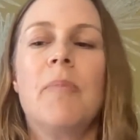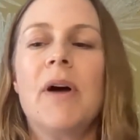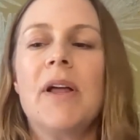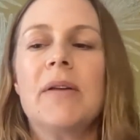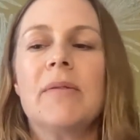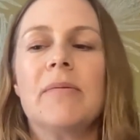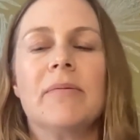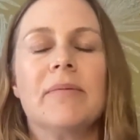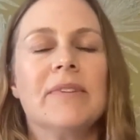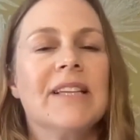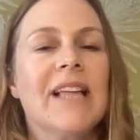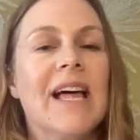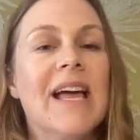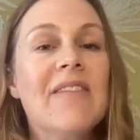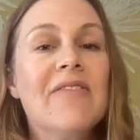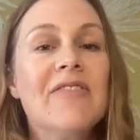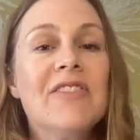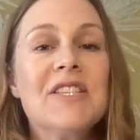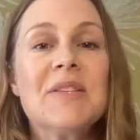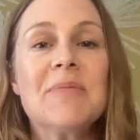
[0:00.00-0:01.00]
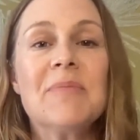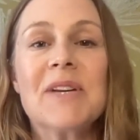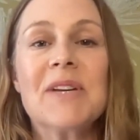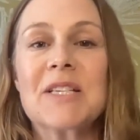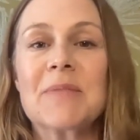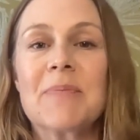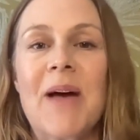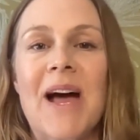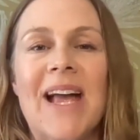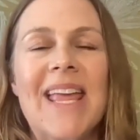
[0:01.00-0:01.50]
But life is a
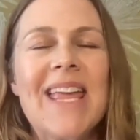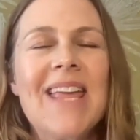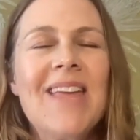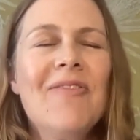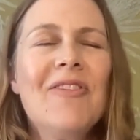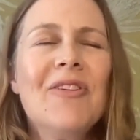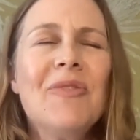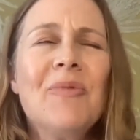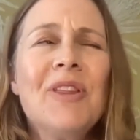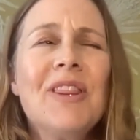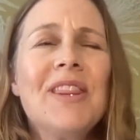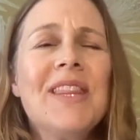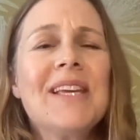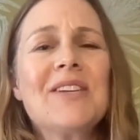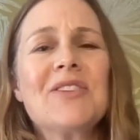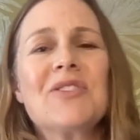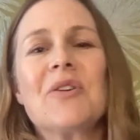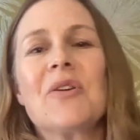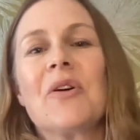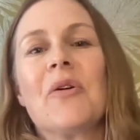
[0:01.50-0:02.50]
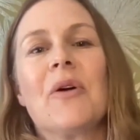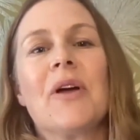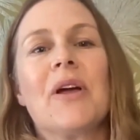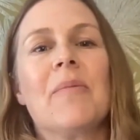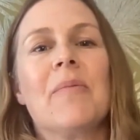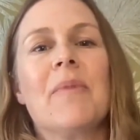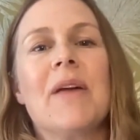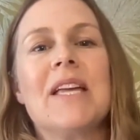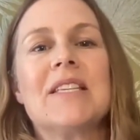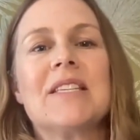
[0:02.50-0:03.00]
mixed bag. Even when things are
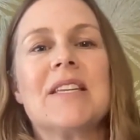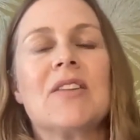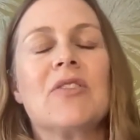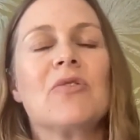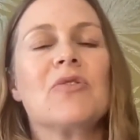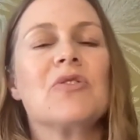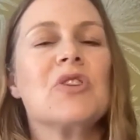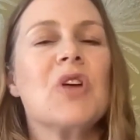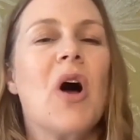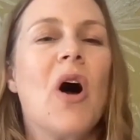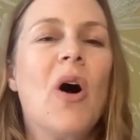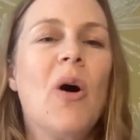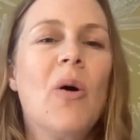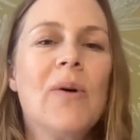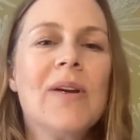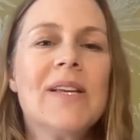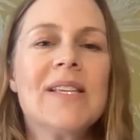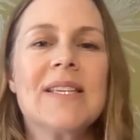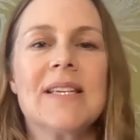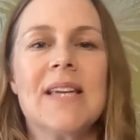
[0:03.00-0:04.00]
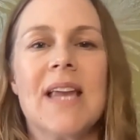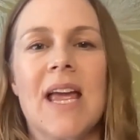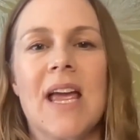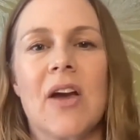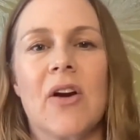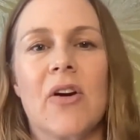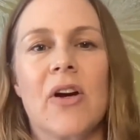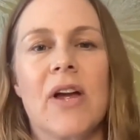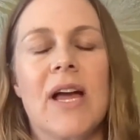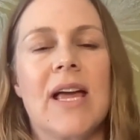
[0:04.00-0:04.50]
going amazing, there's always an
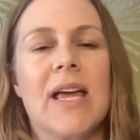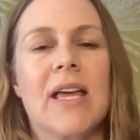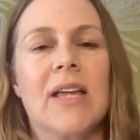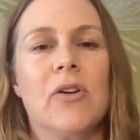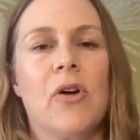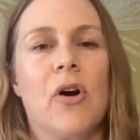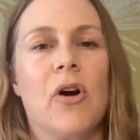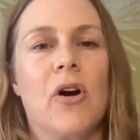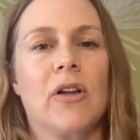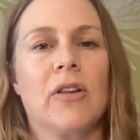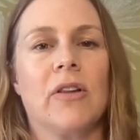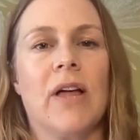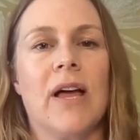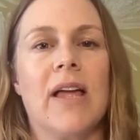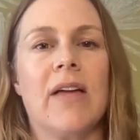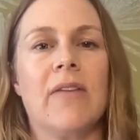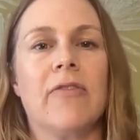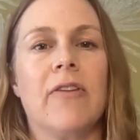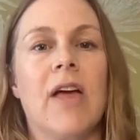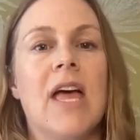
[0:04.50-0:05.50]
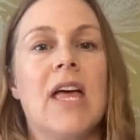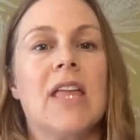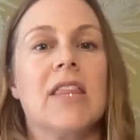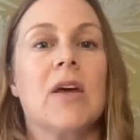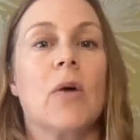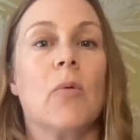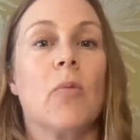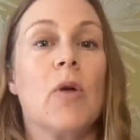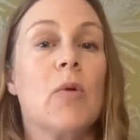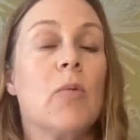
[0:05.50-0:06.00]
area in our life
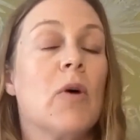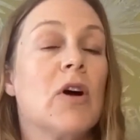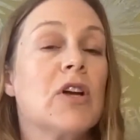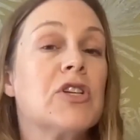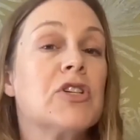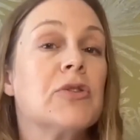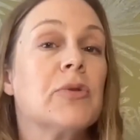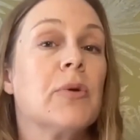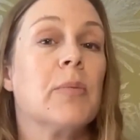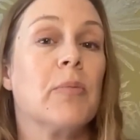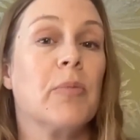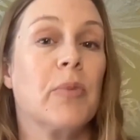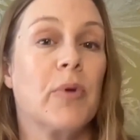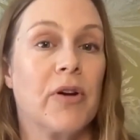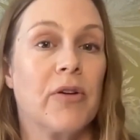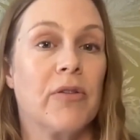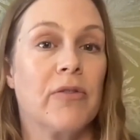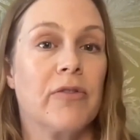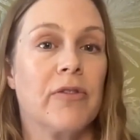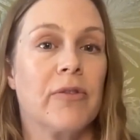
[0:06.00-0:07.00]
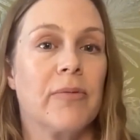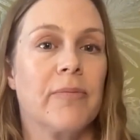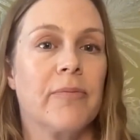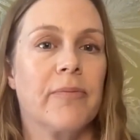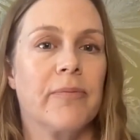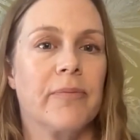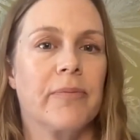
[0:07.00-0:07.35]
that we want to improve.